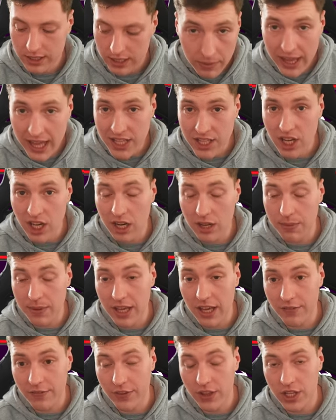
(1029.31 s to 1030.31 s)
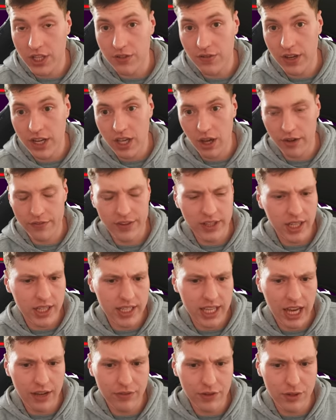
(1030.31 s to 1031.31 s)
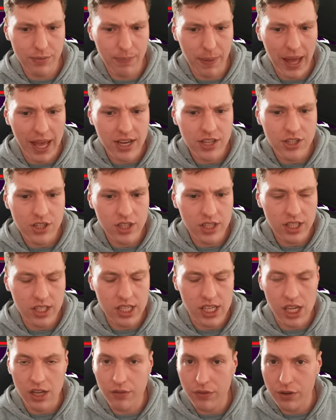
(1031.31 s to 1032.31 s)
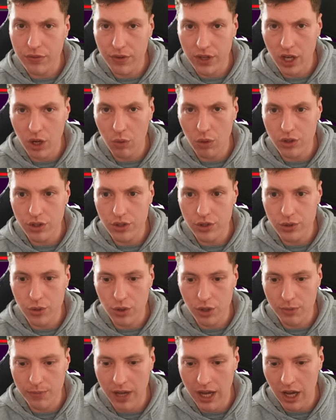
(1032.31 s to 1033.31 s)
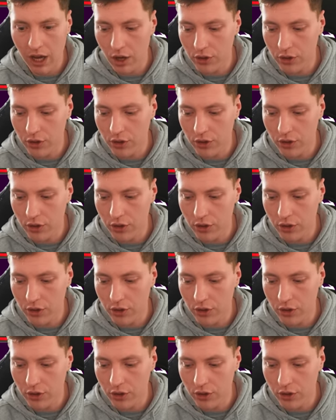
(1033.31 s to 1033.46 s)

But that's going to be it for this video. I think I covered basically everything I wanted to talk about.